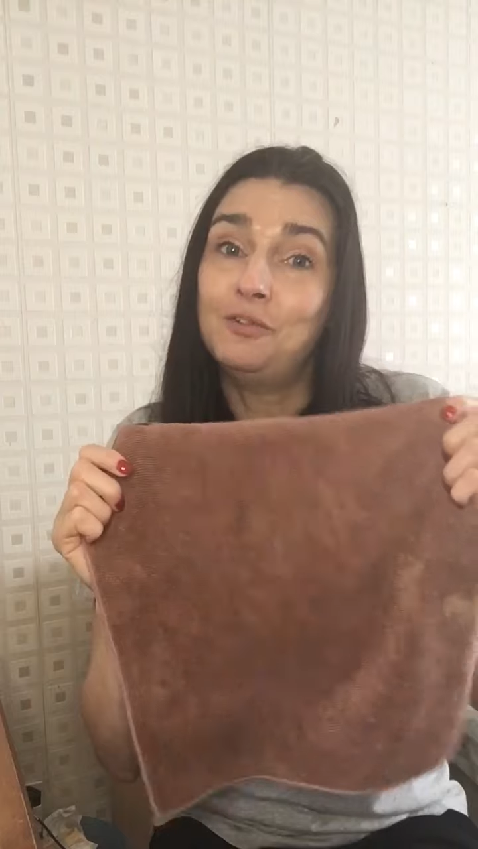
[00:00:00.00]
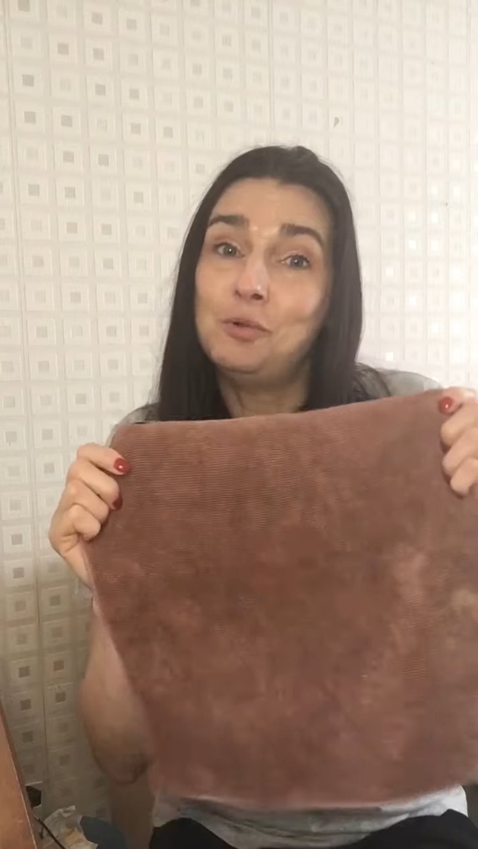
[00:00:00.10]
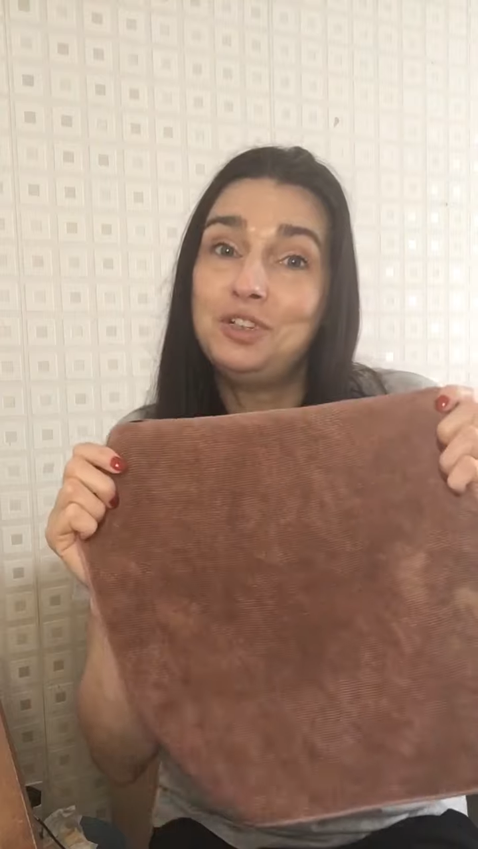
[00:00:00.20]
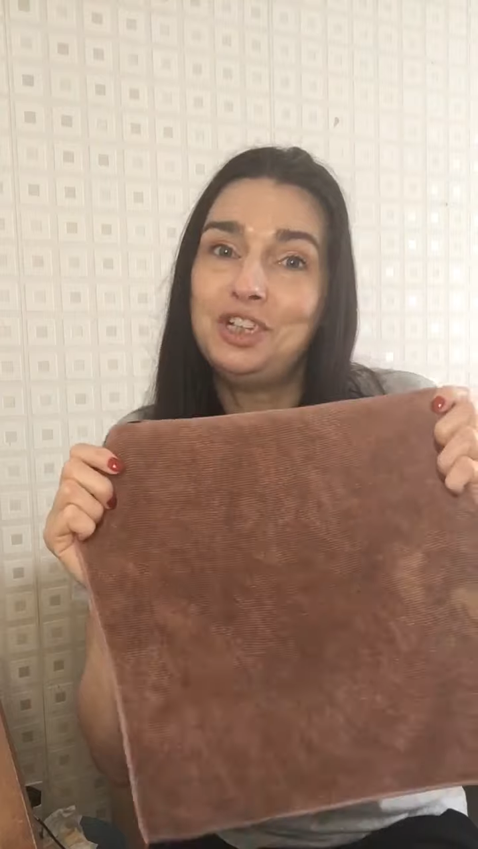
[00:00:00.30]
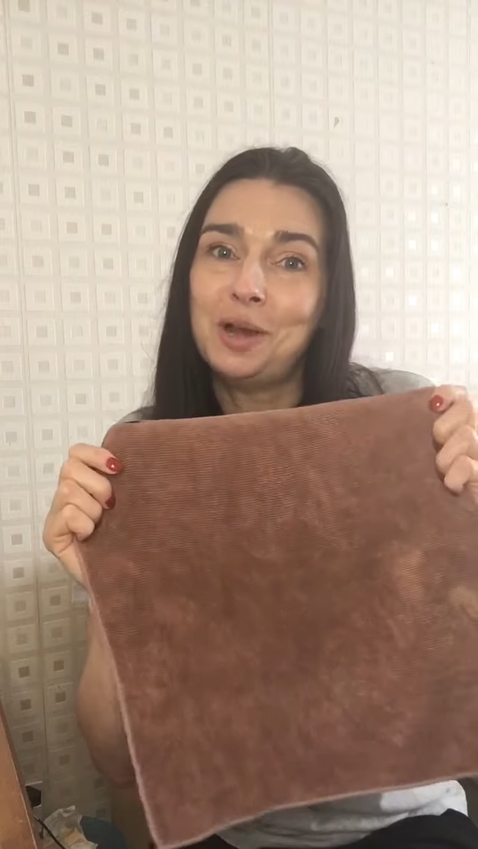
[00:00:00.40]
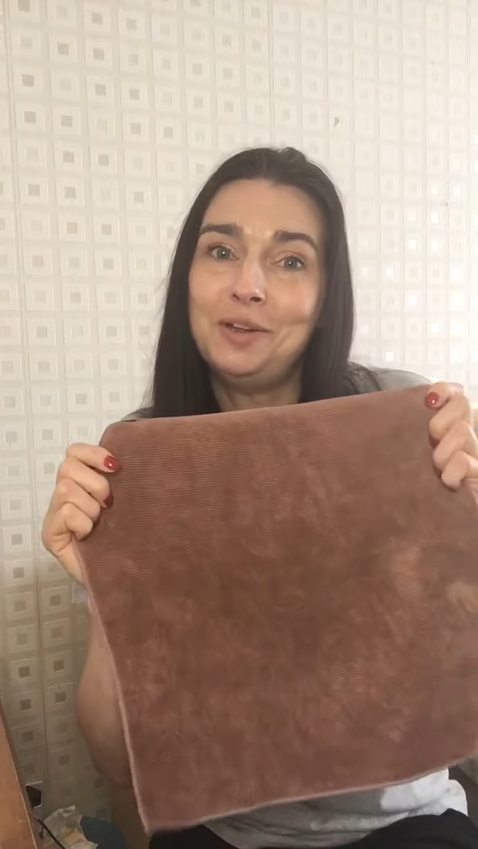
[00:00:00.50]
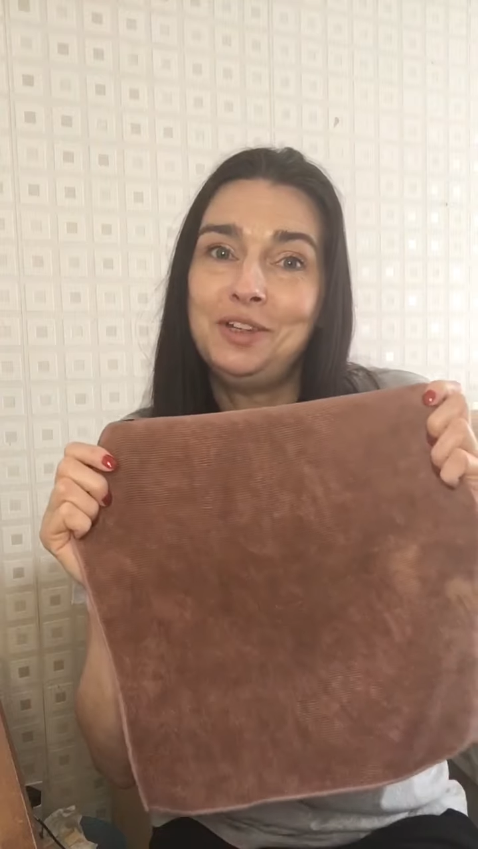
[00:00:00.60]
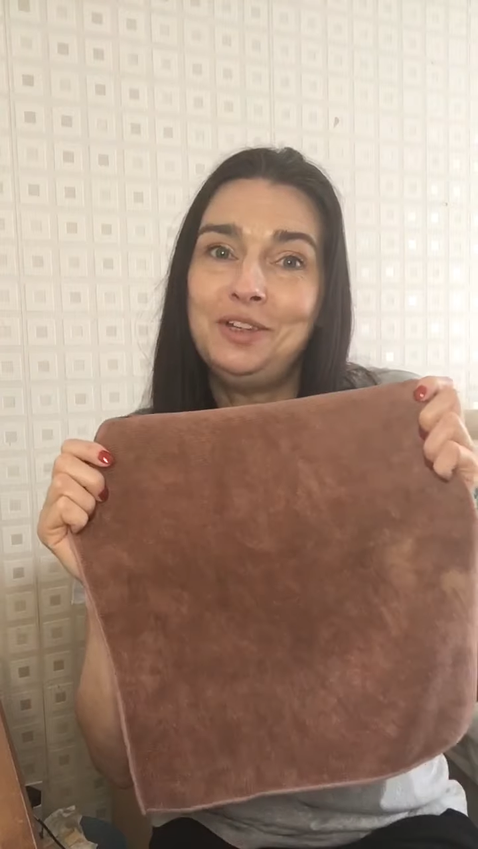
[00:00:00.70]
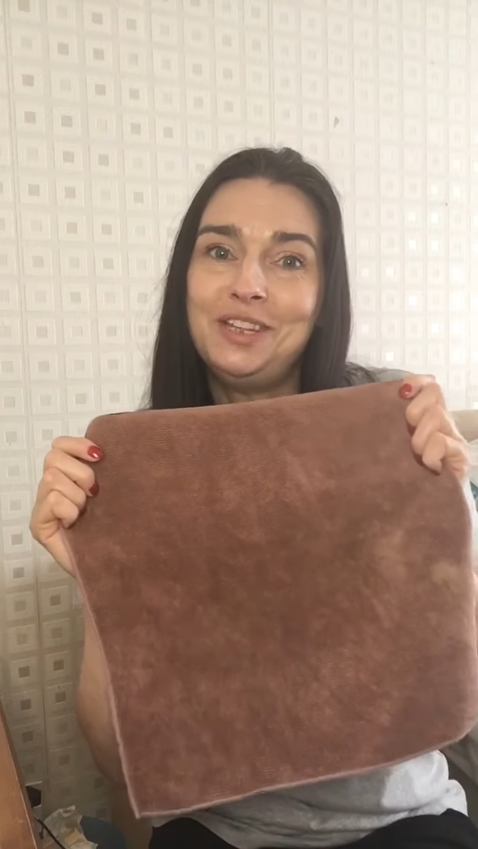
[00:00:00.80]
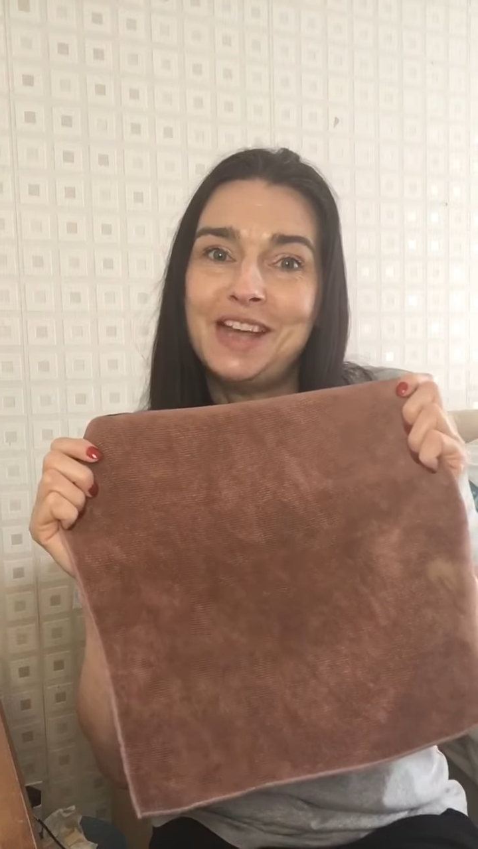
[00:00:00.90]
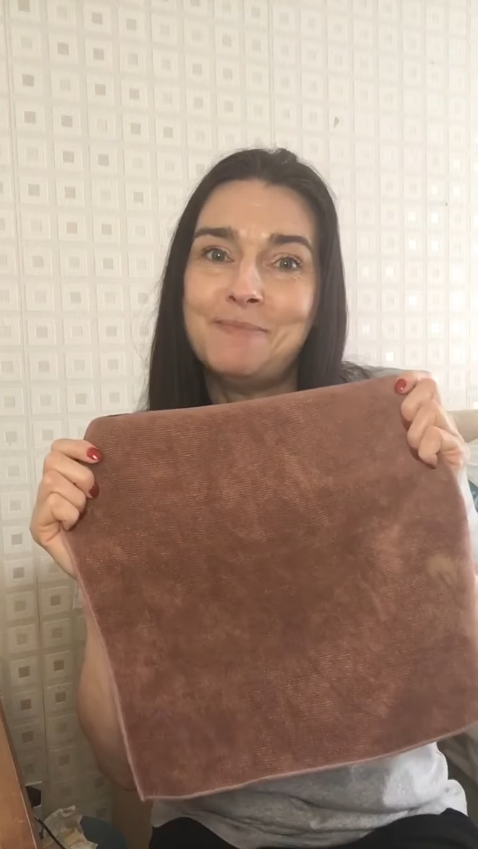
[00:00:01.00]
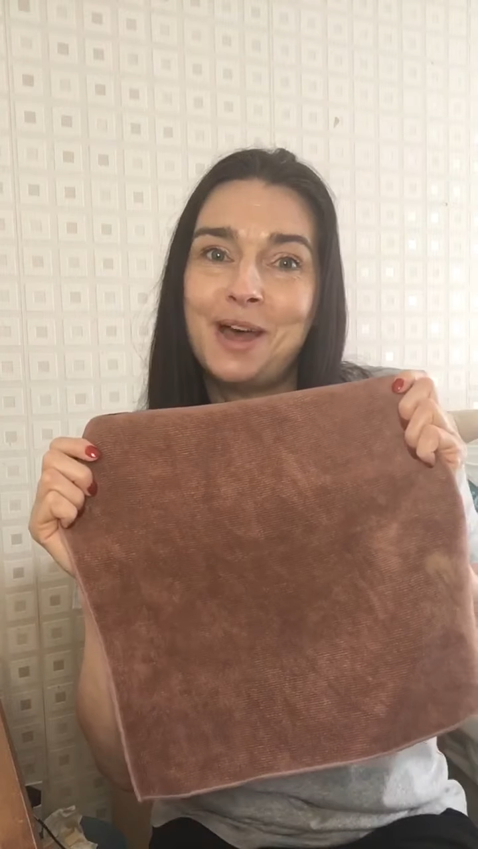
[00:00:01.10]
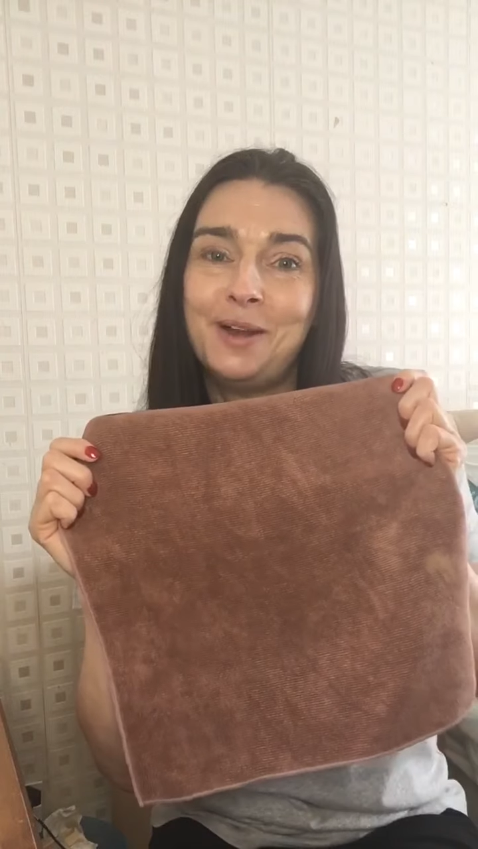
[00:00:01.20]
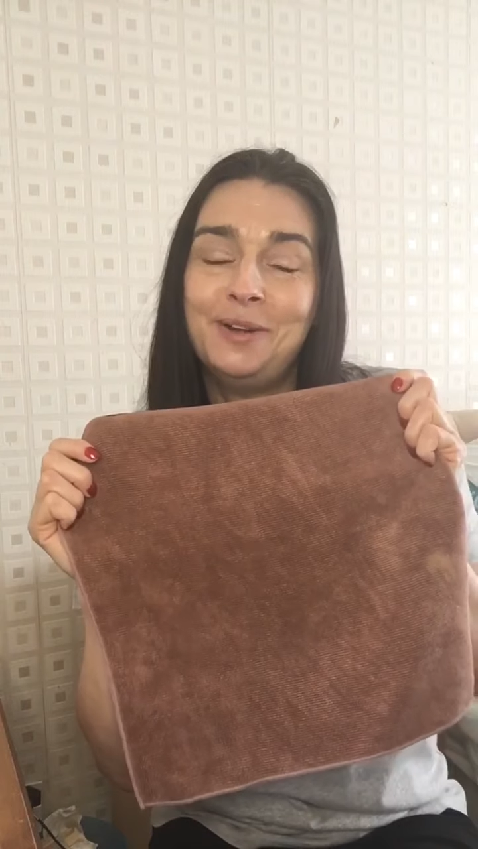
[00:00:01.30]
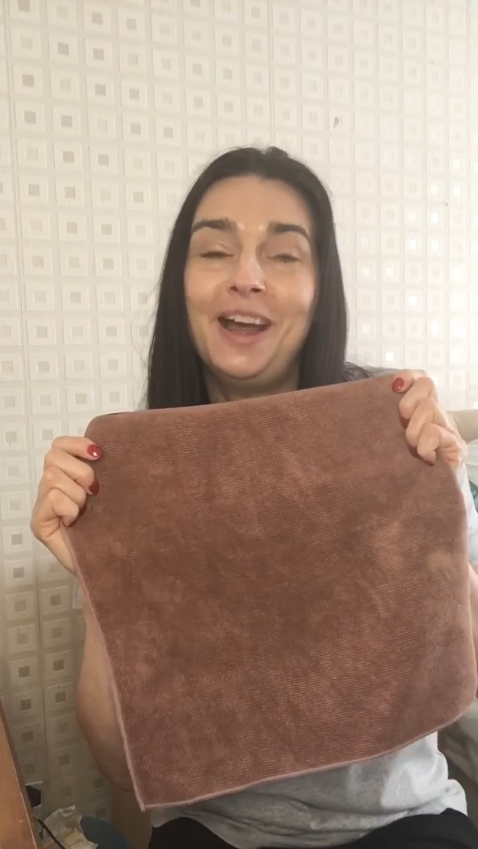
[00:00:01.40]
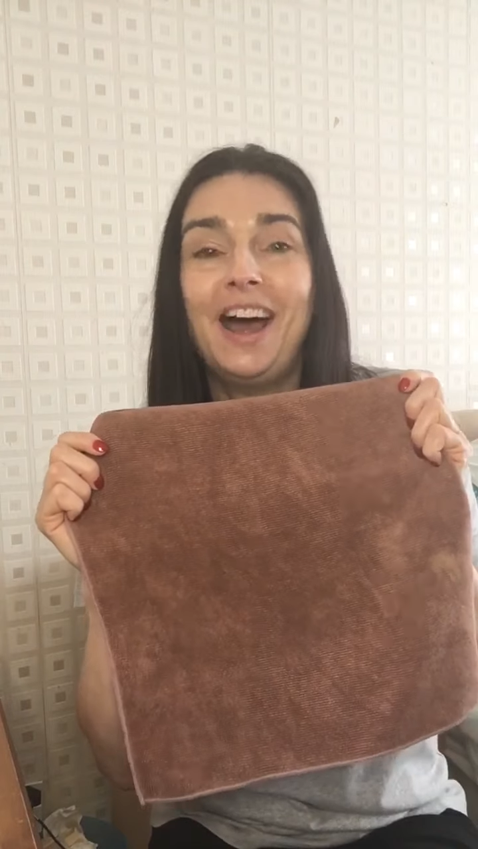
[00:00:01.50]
forward to showing you the demo